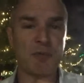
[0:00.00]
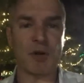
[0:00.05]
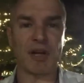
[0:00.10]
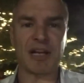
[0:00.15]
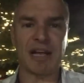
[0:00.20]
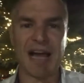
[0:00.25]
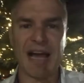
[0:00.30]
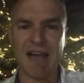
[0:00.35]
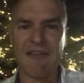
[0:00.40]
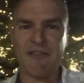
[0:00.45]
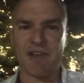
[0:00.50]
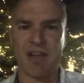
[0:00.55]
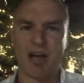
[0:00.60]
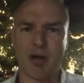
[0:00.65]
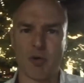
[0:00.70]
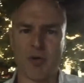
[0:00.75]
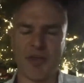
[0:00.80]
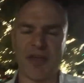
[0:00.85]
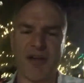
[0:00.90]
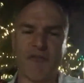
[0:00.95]
Live,
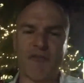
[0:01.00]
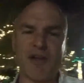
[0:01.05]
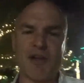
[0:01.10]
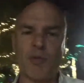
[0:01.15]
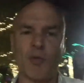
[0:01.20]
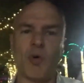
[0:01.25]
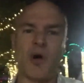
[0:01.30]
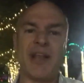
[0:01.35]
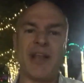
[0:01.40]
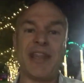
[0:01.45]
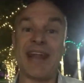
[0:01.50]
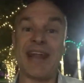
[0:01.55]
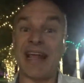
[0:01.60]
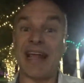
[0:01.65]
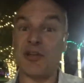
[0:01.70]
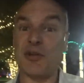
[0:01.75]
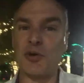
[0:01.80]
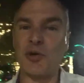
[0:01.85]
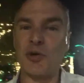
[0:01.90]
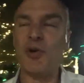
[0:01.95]
along with everyone that I
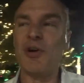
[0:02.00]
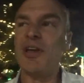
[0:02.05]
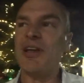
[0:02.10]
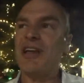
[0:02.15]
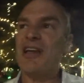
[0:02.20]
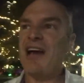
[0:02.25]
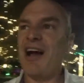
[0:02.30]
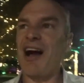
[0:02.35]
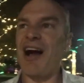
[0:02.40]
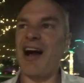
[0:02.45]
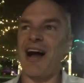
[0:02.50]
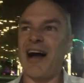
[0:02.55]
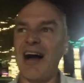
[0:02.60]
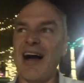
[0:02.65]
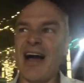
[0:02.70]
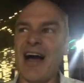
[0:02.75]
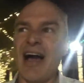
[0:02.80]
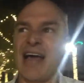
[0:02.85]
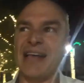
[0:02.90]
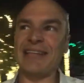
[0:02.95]
do
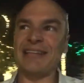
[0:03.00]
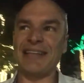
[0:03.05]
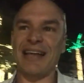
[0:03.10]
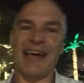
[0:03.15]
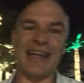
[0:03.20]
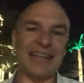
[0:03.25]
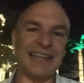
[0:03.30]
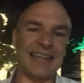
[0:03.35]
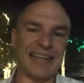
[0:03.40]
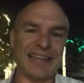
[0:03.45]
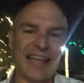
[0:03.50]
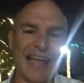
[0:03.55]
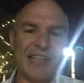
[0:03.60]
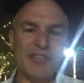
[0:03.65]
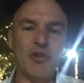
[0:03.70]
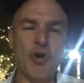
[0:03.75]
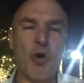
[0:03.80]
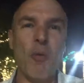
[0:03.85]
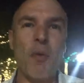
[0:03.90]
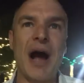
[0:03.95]
as the
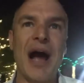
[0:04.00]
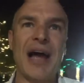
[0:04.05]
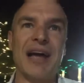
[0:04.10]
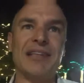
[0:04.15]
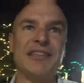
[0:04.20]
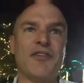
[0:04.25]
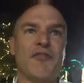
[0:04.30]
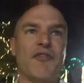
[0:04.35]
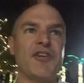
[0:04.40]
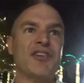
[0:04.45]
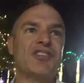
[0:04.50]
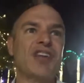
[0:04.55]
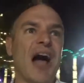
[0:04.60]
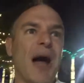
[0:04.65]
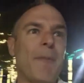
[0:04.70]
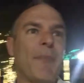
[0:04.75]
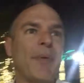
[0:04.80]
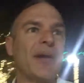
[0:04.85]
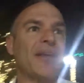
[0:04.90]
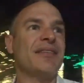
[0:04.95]
days go by on different
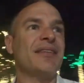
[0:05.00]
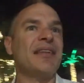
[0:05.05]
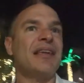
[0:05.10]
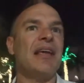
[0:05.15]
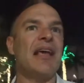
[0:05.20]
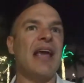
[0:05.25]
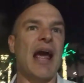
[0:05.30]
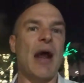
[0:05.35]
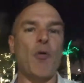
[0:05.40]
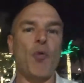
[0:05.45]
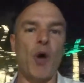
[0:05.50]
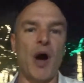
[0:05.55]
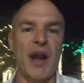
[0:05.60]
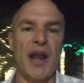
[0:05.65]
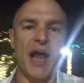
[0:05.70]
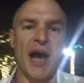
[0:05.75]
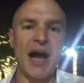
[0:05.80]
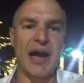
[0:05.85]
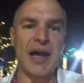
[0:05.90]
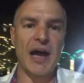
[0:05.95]
topics and
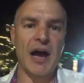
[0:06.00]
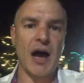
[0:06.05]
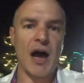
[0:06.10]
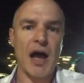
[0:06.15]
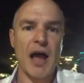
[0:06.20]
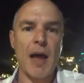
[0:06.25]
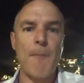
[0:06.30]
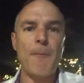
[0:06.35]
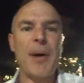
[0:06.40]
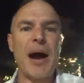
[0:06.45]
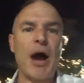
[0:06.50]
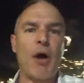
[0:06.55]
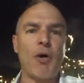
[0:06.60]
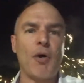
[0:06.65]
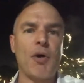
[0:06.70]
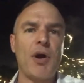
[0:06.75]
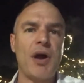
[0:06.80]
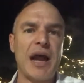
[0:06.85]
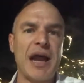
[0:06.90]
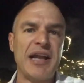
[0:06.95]
whatnot,
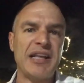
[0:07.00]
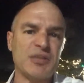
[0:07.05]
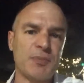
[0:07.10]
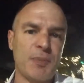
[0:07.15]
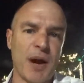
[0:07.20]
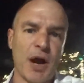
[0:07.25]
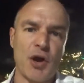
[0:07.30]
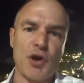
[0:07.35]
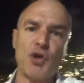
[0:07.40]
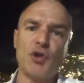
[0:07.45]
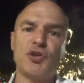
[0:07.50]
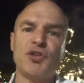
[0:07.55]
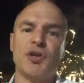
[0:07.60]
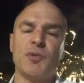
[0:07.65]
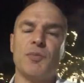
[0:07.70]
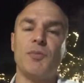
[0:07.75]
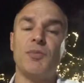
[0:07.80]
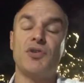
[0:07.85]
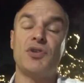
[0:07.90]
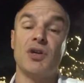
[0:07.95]
empower and inspire you
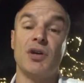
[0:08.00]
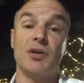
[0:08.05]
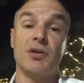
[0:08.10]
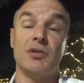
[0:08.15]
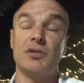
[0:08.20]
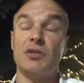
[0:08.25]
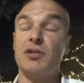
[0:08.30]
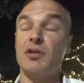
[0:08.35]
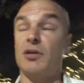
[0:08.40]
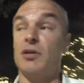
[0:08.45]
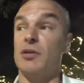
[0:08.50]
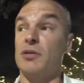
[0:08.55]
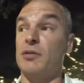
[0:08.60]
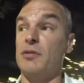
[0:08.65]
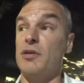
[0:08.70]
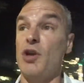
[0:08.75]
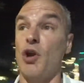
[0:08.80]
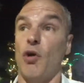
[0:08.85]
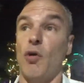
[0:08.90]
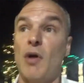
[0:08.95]
to
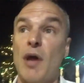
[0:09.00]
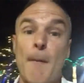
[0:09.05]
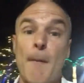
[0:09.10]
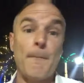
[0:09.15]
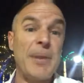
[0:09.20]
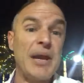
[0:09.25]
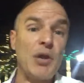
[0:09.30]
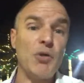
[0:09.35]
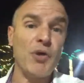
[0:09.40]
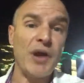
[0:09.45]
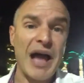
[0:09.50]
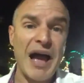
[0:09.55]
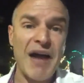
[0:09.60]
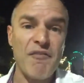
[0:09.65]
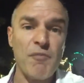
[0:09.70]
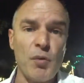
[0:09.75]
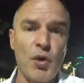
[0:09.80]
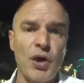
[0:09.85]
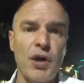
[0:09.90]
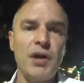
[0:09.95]
you know, be, do, and
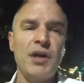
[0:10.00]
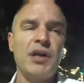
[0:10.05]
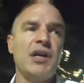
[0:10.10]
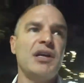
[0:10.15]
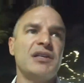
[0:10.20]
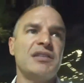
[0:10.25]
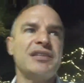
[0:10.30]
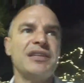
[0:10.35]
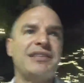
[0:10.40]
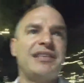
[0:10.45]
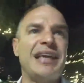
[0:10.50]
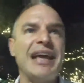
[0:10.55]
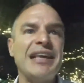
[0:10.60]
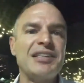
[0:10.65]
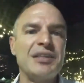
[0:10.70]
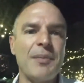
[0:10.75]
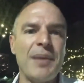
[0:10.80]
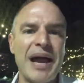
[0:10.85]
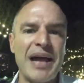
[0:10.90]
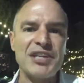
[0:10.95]
have more, to take
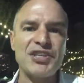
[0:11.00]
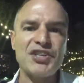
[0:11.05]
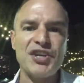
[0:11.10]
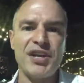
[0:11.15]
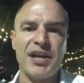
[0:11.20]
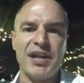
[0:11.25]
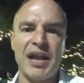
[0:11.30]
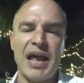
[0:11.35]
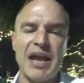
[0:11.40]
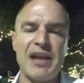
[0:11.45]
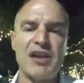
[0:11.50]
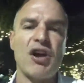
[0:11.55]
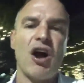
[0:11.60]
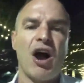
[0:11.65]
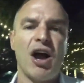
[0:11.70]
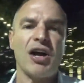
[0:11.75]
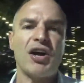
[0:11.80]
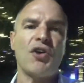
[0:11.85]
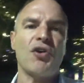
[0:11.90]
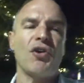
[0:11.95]
some action and
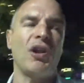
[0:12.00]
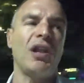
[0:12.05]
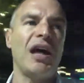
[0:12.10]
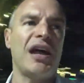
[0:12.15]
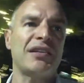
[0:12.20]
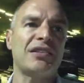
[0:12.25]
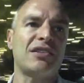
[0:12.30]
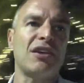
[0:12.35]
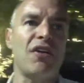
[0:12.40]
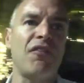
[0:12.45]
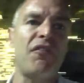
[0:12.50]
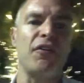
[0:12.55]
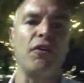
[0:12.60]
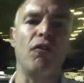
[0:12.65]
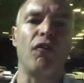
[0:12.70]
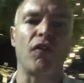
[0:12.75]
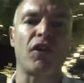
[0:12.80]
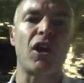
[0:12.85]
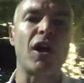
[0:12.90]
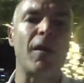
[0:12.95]
conquer a lot of stuff and
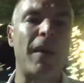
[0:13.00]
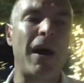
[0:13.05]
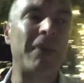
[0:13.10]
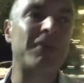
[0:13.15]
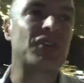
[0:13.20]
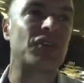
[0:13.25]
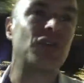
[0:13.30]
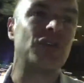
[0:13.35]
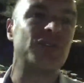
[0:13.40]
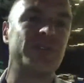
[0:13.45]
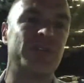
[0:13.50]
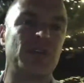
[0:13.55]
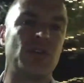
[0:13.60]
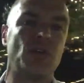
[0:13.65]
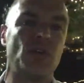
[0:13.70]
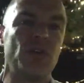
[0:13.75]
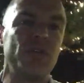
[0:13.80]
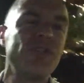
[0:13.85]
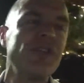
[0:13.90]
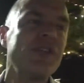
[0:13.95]
overcome obstacles and
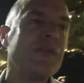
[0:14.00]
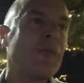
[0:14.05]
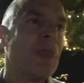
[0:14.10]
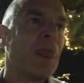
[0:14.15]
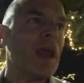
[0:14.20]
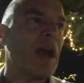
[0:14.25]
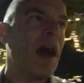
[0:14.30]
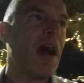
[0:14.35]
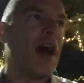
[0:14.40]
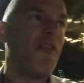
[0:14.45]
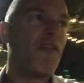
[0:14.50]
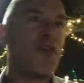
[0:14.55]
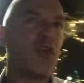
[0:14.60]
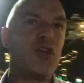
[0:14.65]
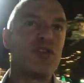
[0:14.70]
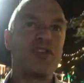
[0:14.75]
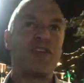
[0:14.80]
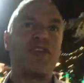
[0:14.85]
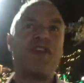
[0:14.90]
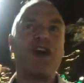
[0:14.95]
goals. For
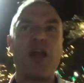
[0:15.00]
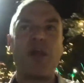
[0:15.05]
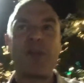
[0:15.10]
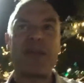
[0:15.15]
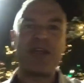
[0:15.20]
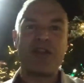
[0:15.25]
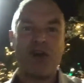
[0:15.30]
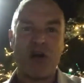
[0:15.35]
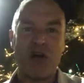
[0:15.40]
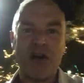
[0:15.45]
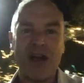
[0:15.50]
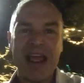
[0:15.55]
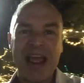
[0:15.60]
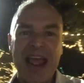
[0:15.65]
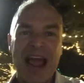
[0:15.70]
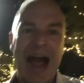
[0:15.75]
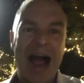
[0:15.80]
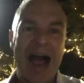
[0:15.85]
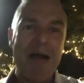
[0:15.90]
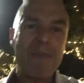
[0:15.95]
those that follow me, you know,
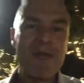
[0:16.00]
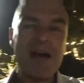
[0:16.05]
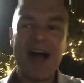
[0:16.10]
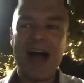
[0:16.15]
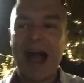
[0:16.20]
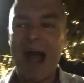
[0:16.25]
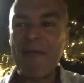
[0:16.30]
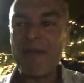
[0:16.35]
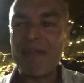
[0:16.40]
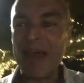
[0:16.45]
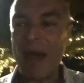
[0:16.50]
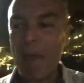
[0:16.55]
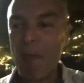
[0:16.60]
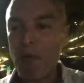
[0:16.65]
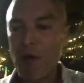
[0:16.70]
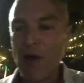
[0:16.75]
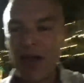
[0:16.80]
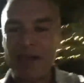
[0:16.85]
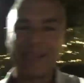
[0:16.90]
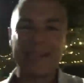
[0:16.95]
I'm in that
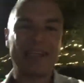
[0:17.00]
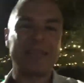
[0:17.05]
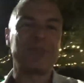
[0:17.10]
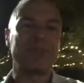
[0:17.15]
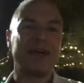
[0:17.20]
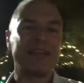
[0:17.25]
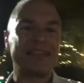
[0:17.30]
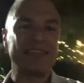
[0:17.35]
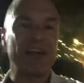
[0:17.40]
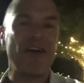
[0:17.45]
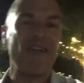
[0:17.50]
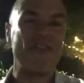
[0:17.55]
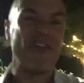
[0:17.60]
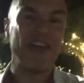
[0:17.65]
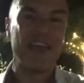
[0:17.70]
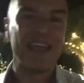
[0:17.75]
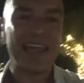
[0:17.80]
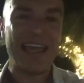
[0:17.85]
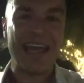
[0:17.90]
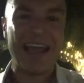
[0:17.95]
process myself
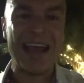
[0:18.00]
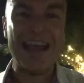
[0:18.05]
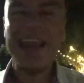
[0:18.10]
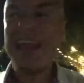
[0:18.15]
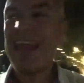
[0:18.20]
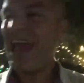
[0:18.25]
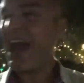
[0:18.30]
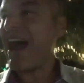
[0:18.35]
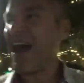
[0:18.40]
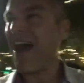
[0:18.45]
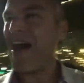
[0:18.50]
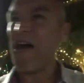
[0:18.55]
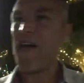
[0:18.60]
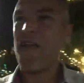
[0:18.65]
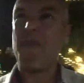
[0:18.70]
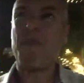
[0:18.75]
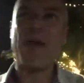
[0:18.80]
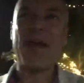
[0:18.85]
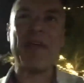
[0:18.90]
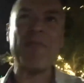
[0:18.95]
again,
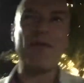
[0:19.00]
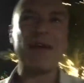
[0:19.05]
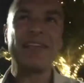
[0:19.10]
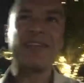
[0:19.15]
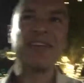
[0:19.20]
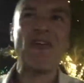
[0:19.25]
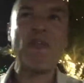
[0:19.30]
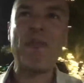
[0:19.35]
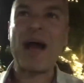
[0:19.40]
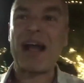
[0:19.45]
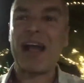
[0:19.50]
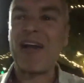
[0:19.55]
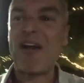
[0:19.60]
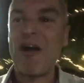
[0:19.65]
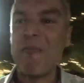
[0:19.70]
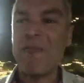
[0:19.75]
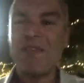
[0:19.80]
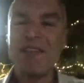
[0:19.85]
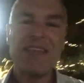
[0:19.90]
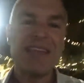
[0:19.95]
of picking myself back
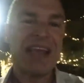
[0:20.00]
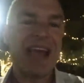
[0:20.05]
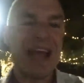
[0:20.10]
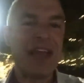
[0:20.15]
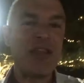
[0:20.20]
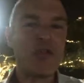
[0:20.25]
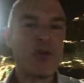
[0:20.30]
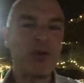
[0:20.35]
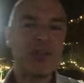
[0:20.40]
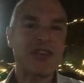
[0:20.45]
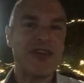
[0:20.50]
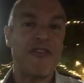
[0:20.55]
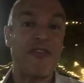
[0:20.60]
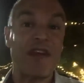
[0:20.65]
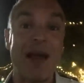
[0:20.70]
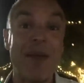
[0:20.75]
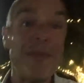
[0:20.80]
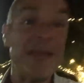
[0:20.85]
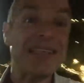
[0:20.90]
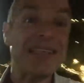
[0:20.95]
up and doing stuff. And I'm